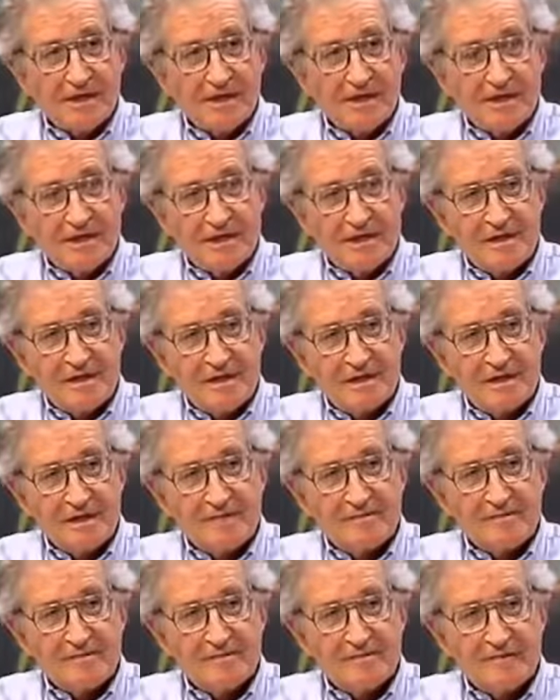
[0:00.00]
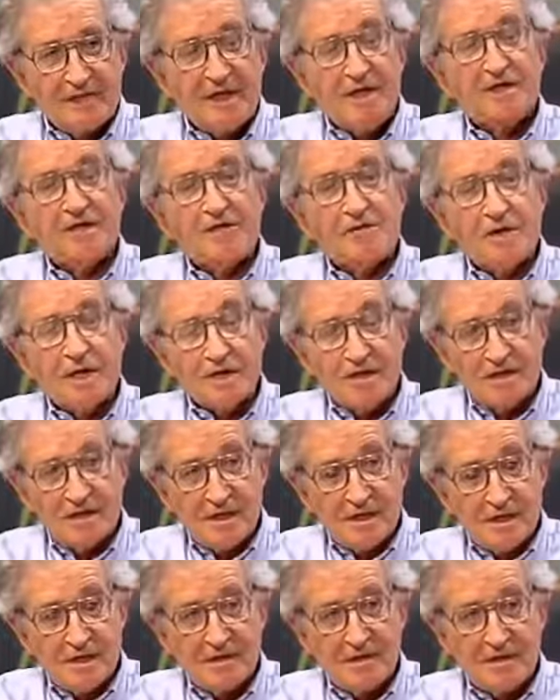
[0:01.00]
The
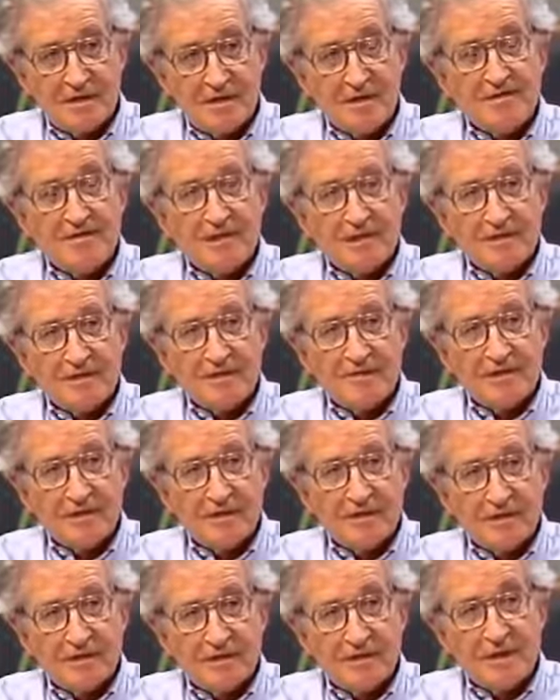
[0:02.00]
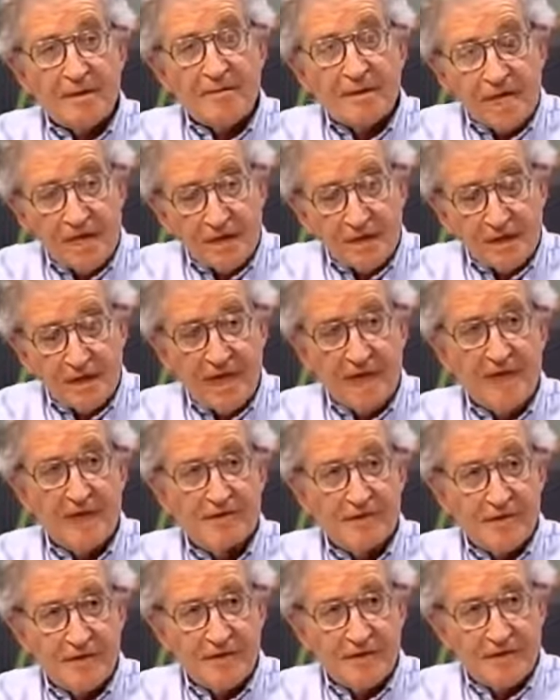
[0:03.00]
U.S., immediately
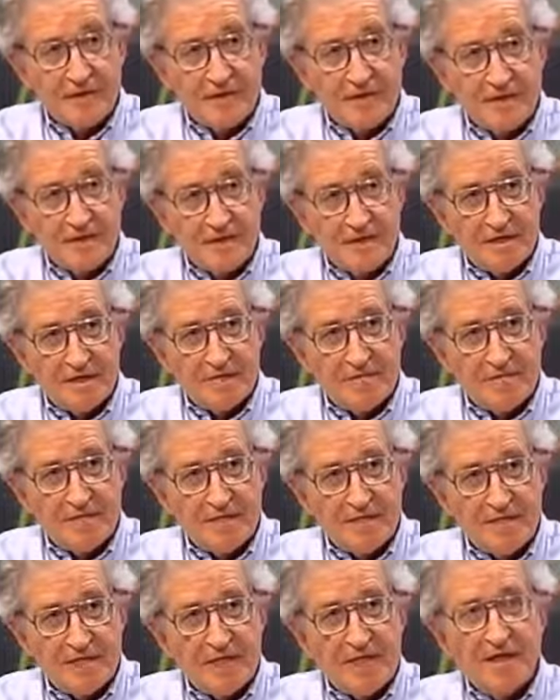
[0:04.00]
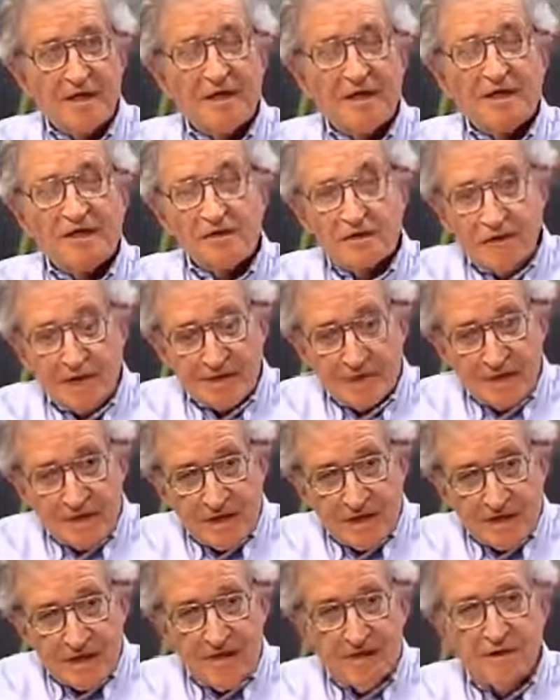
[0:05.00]
after the invasion, the U.S.
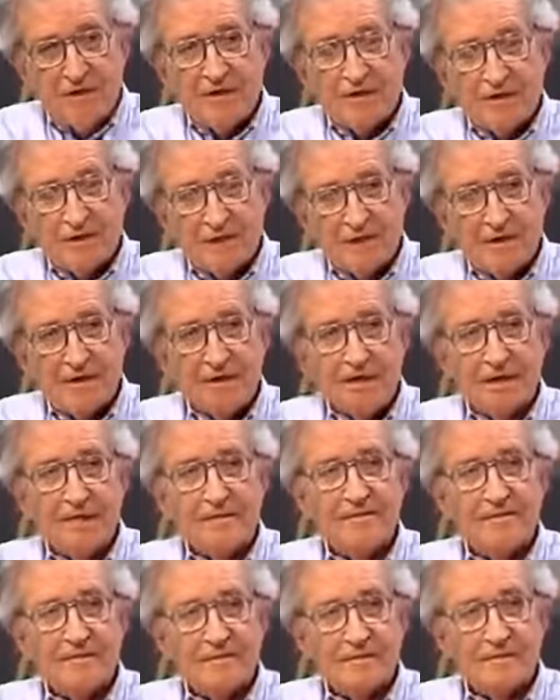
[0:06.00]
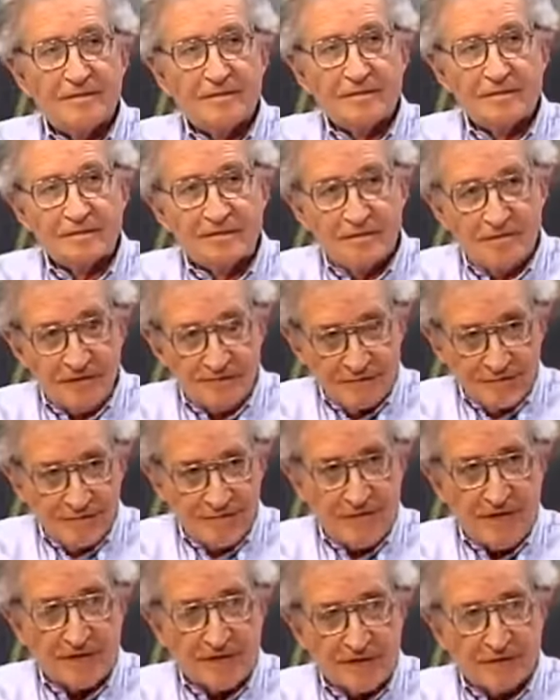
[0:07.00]
did join the
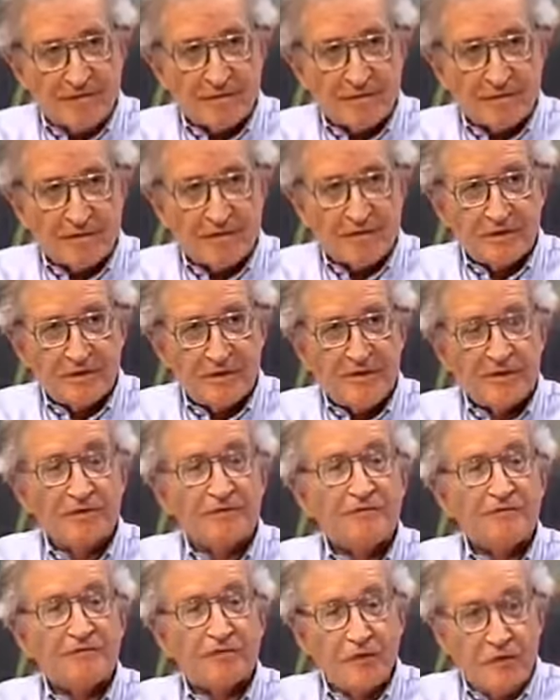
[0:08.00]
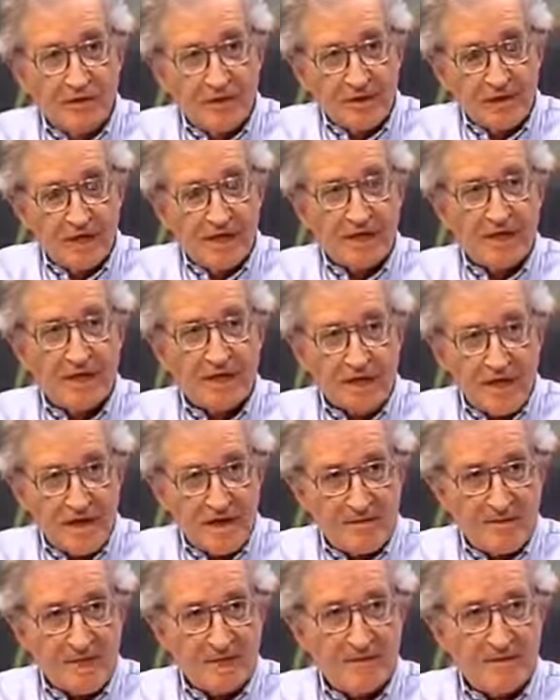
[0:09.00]
rest of the world in formally
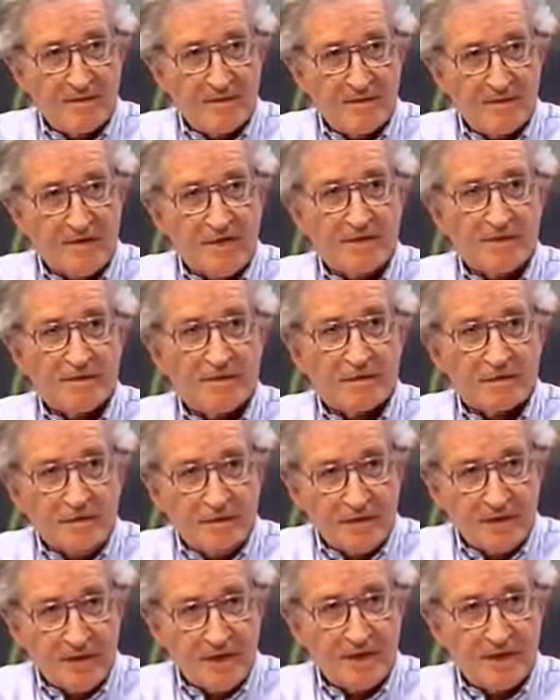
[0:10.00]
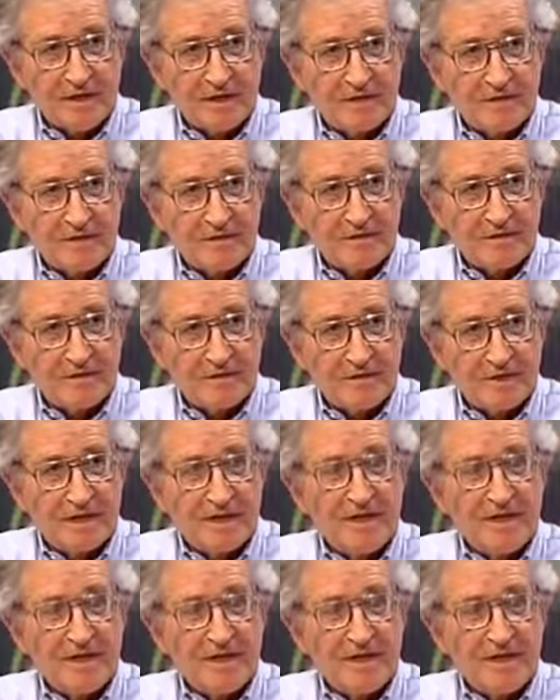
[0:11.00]
condemning it at the Security Council.